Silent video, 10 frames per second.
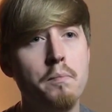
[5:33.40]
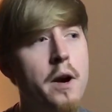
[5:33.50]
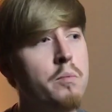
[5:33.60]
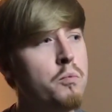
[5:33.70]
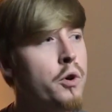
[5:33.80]

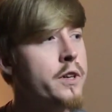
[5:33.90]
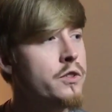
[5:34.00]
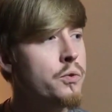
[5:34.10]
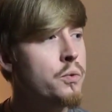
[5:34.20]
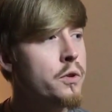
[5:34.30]
I'm working
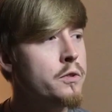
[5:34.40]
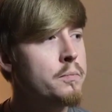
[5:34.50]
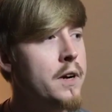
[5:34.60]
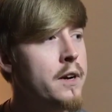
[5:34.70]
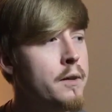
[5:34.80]
towards
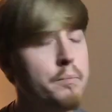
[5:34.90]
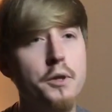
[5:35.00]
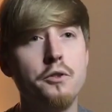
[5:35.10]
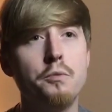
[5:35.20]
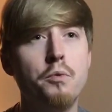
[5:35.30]
my
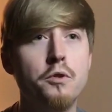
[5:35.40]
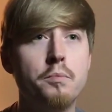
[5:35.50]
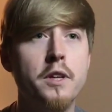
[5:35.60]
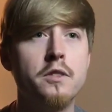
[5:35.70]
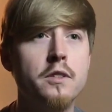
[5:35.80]
peer support
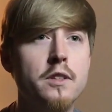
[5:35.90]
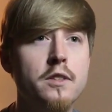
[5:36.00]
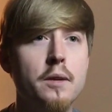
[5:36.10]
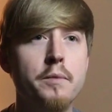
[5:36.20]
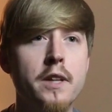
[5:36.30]

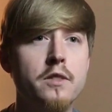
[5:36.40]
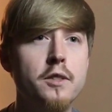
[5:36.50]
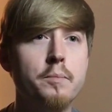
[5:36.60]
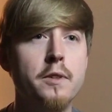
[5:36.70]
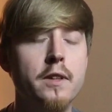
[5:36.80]
specialist. I mean, that's
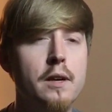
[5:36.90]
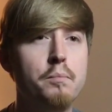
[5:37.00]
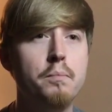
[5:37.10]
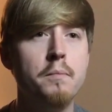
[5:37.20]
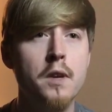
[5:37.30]
something that
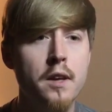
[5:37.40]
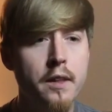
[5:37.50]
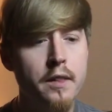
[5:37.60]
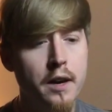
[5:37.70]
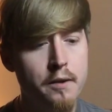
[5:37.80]

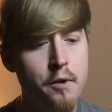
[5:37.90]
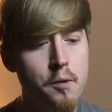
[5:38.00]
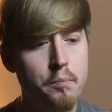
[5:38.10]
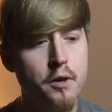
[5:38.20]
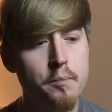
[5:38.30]

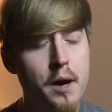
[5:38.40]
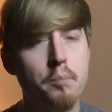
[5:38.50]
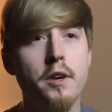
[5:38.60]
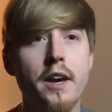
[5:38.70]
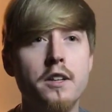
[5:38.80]
I've put in my
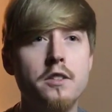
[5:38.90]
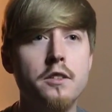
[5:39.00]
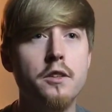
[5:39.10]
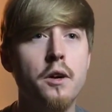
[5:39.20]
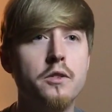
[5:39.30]
application.
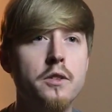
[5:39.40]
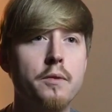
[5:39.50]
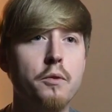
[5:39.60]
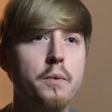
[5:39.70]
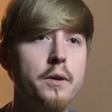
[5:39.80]
You know, I still
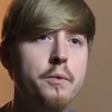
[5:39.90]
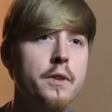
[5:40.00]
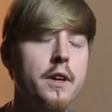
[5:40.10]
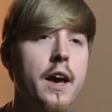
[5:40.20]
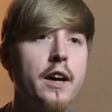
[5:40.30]
have to wait for
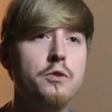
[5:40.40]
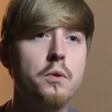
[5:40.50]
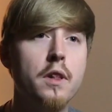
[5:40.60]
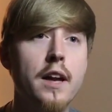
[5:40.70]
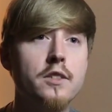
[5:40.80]
the actual
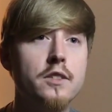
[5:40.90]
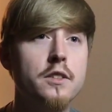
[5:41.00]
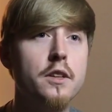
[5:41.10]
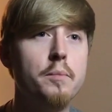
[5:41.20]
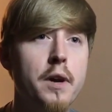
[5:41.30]
classes to
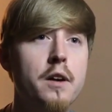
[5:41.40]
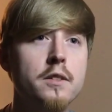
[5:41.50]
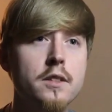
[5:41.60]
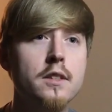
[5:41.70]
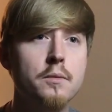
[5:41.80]
come out
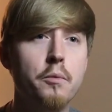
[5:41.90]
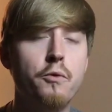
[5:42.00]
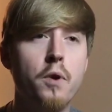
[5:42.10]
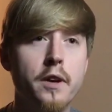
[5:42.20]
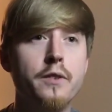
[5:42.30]

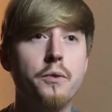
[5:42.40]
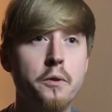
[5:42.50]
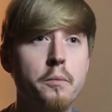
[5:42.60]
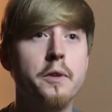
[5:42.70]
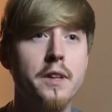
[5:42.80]
before I can do
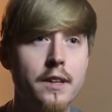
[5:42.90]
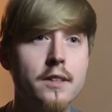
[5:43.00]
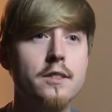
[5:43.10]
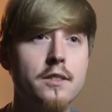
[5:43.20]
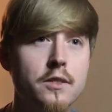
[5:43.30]
it. But
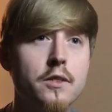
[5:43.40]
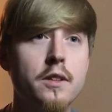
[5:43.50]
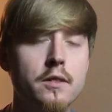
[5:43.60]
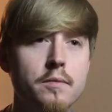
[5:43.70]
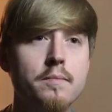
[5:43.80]
yes.
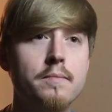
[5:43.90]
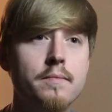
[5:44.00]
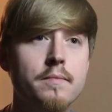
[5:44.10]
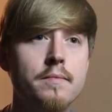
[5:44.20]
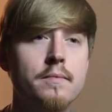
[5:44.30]
Any like
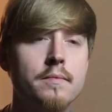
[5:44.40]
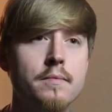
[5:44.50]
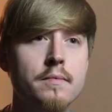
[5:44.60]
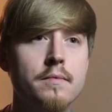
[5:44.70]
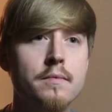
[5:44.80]
relationship
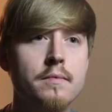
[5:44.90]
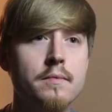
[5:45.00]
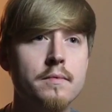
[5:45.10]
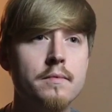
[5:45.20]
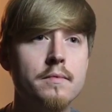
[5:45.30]
goals y'all
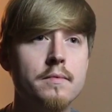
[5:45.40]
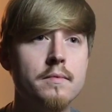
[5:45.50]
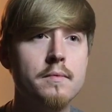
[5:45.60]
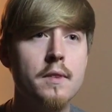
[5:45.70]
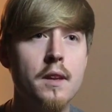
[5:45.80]
got planned,
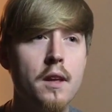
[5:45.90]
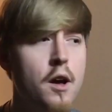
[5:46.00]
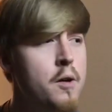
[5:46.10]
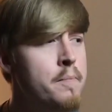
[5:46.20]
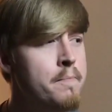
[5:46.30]

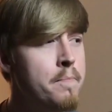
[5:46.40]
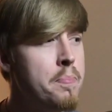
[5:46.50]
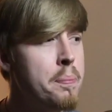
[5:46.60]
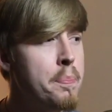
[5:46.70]
or?